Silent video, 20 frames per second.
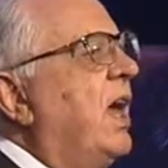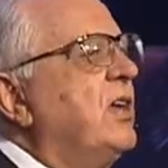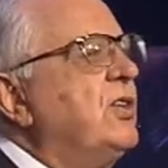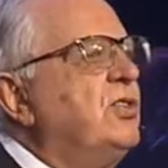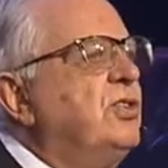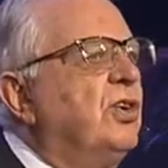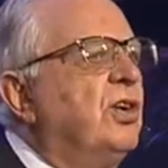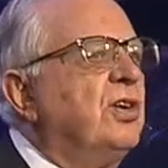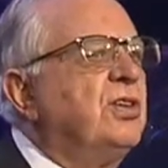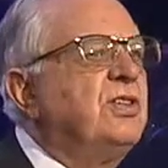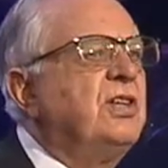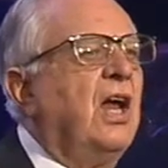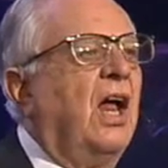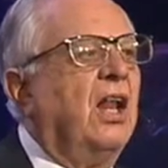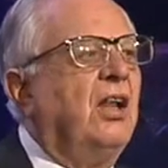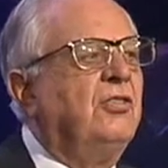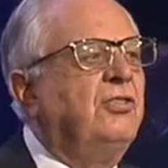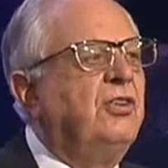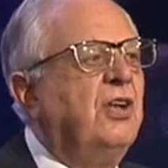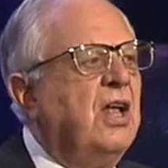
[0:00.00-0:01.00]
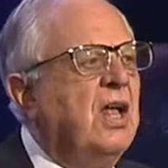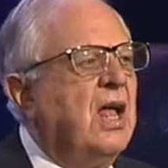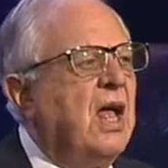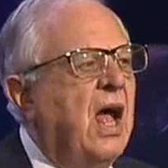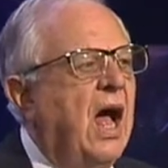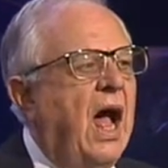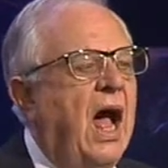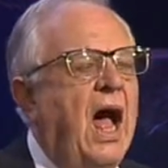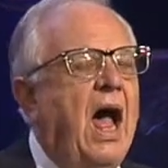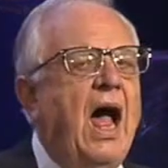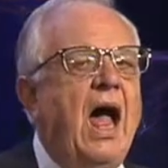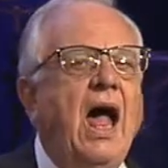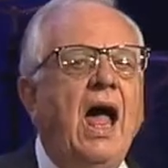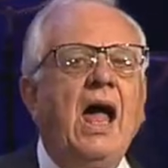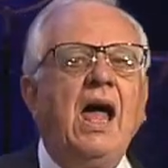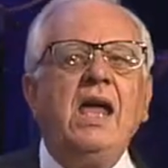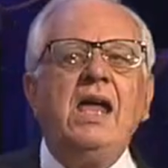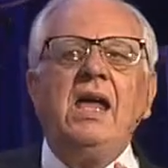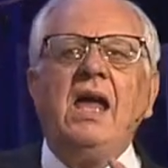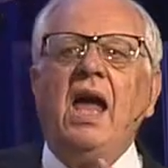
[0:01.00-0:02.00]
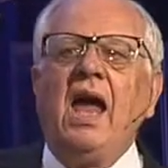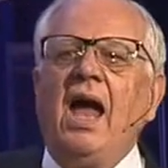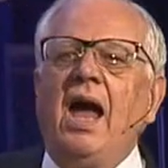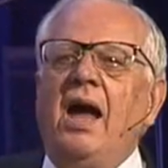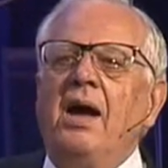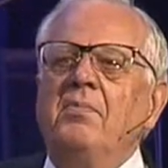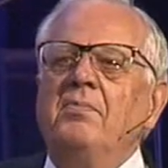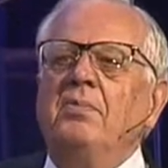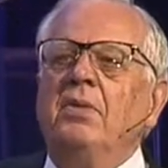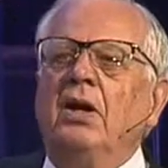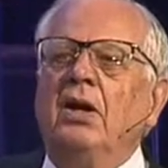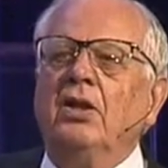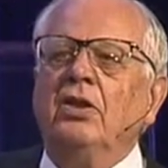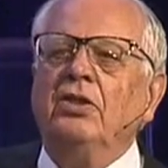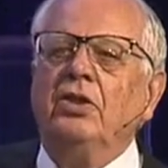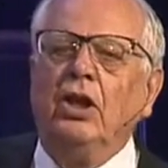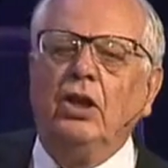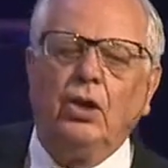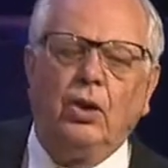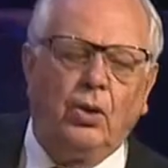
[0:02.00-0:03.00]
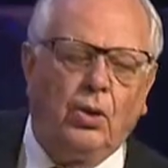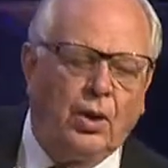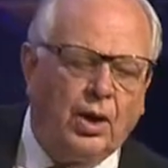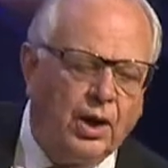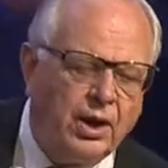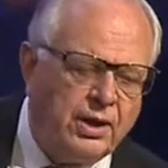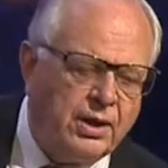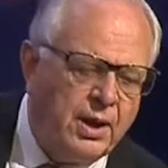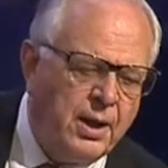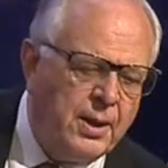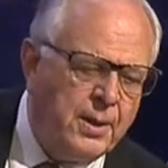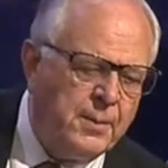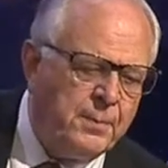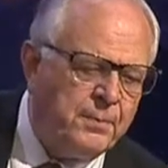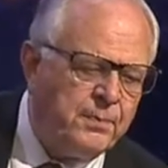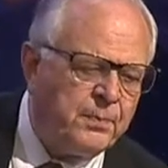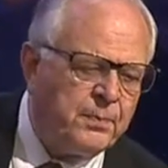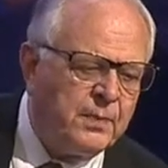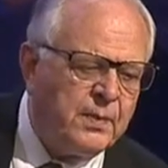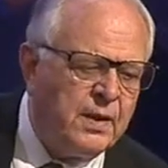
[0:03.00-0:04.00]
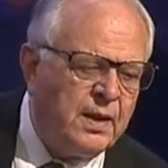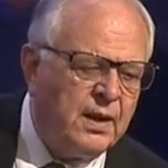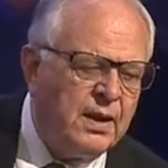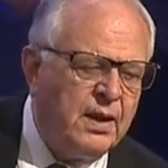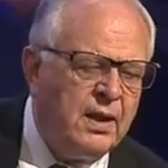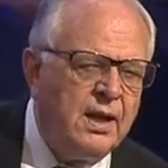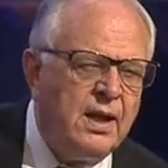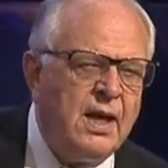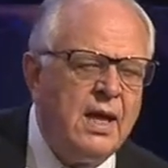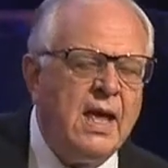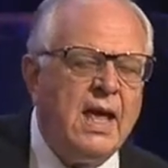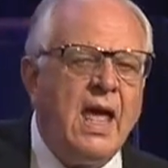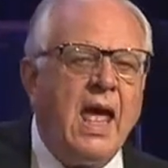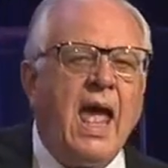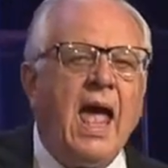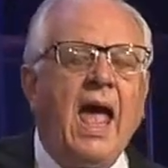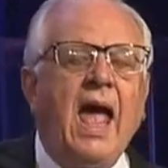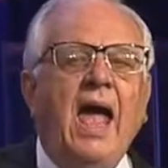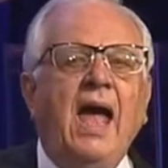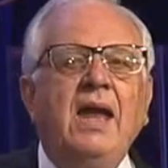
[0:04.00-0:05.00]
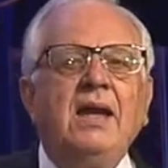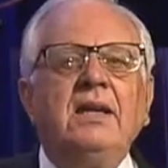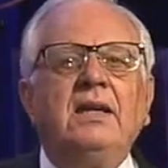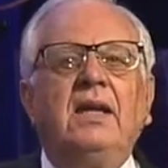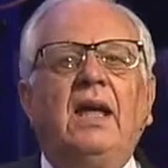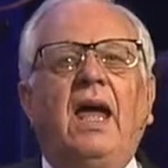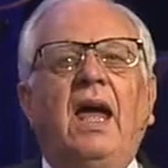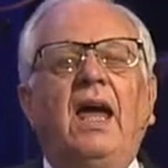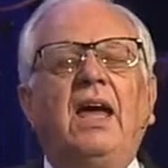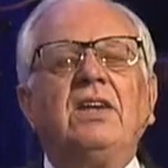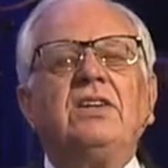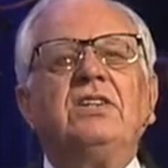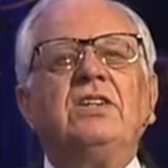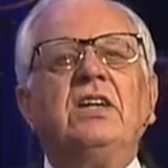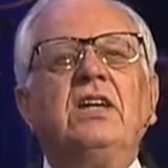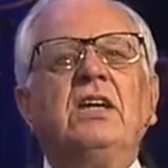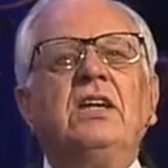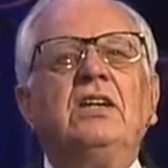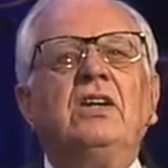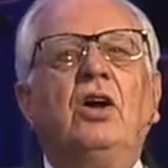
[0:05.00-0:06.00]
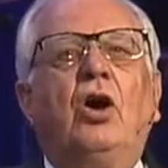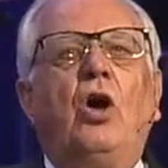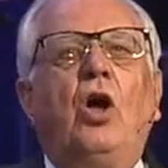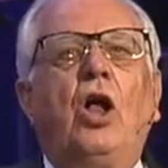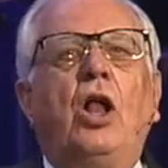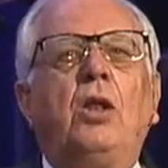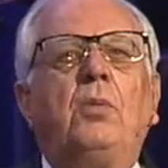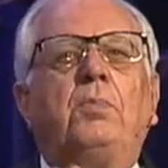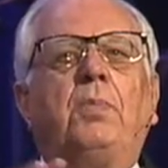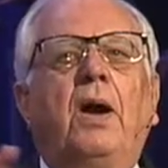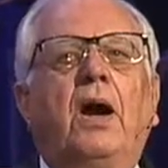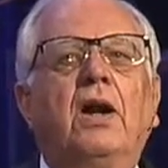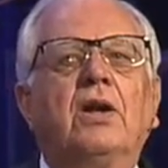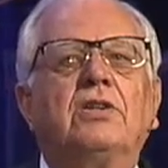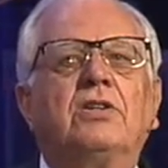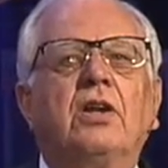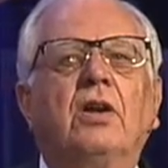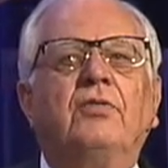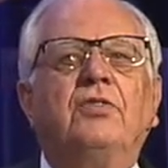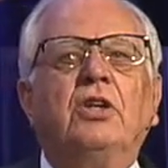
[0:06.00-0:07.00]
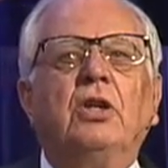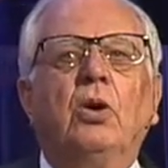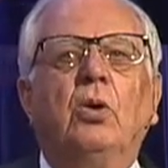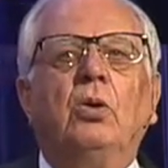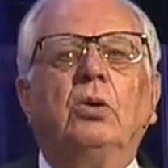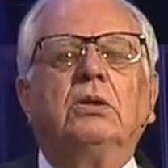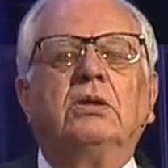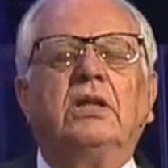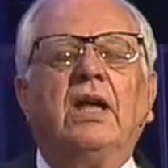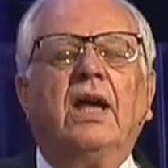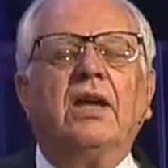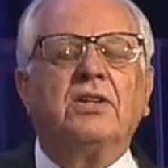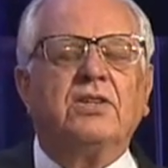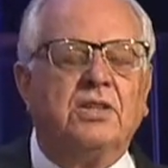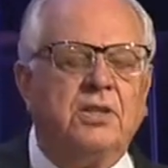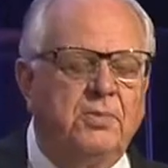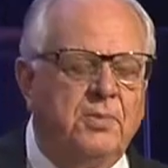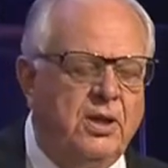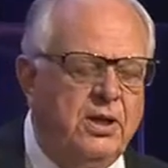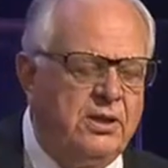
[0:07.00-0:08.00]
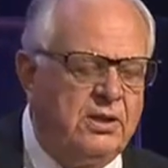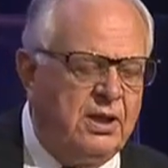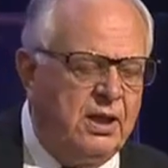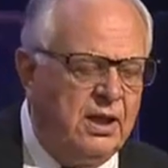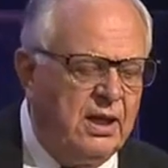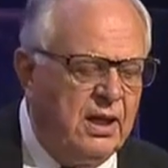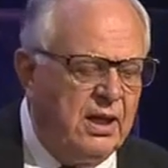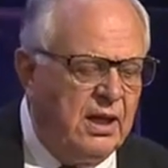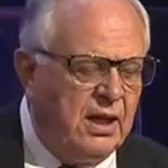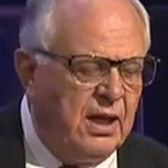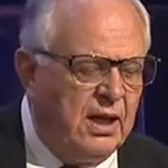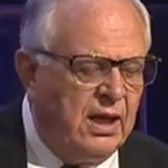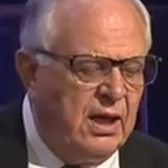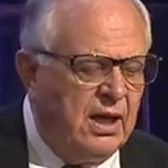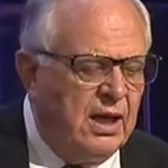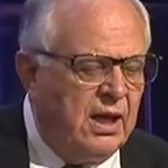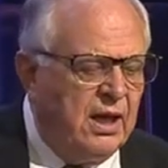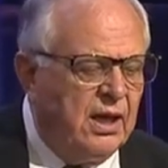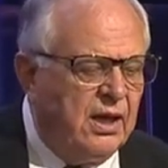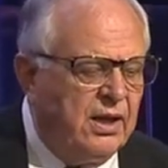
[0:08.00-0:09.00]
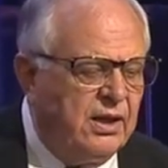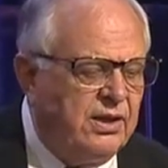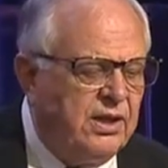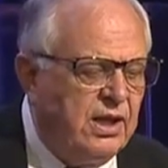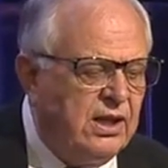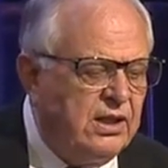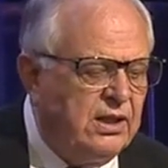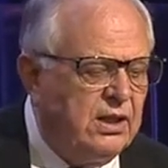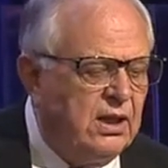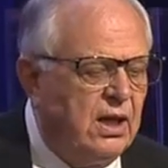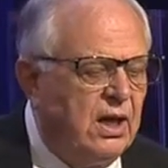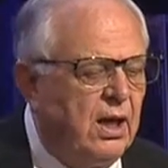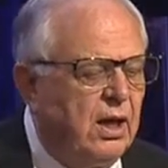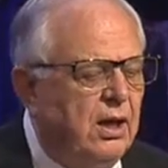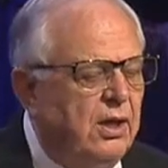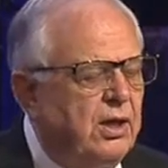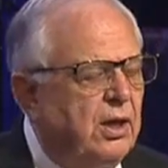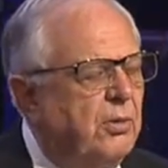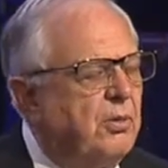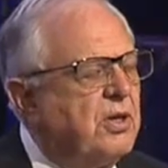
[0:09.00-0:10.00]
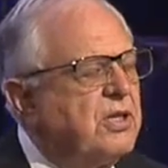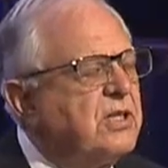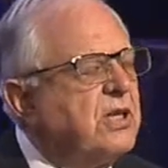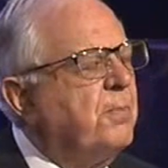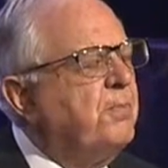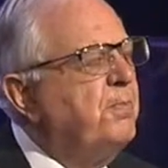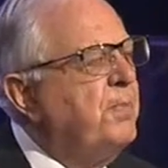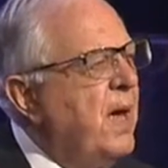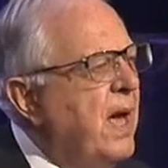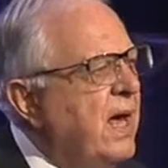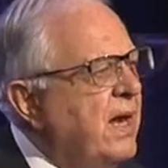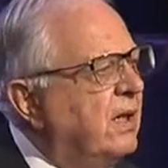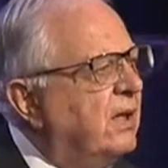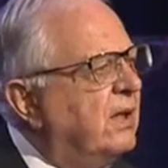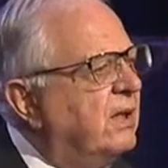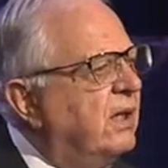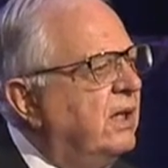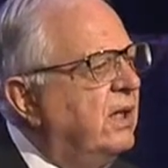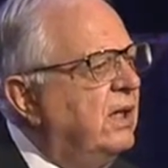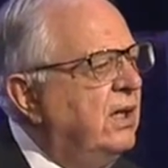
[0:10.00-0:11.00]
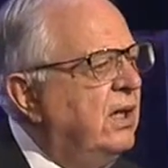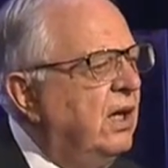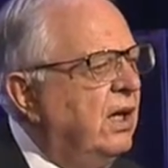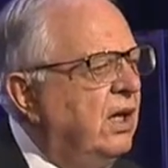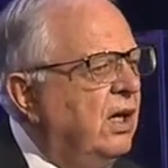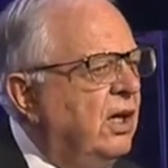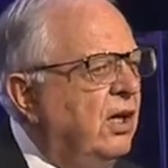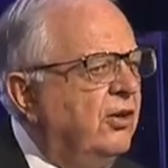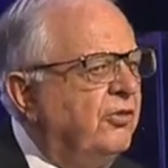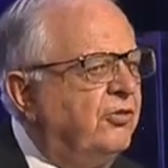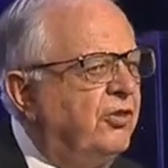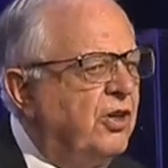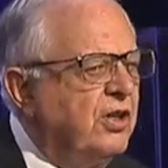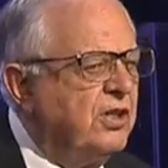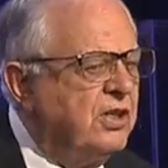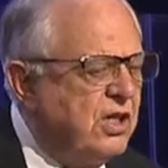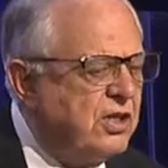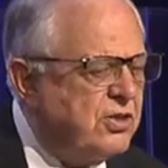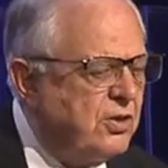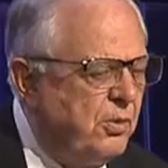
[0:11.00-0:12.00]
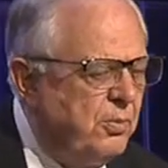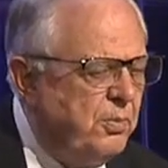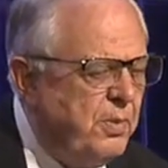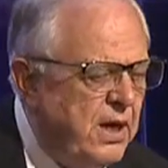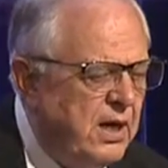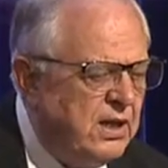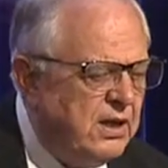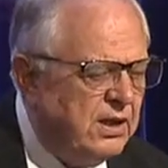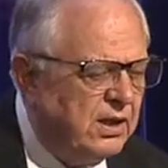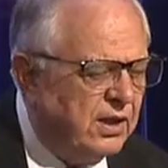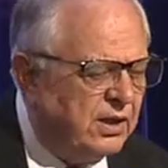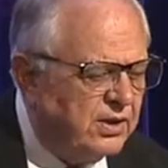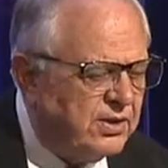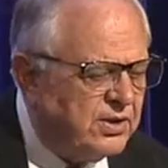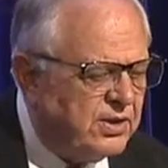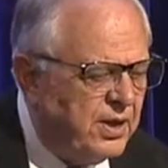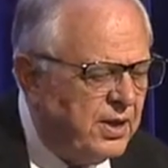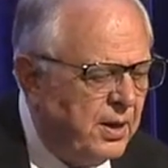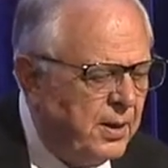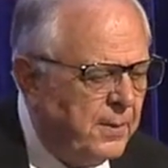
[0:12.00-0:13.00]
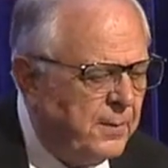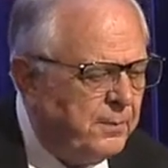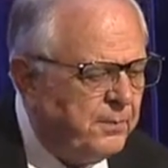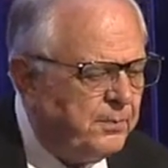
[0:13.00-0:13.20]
as yourself. I am the Lord. And as in all parts of the Old Testament, the, uh, there was a penalty for disobedience.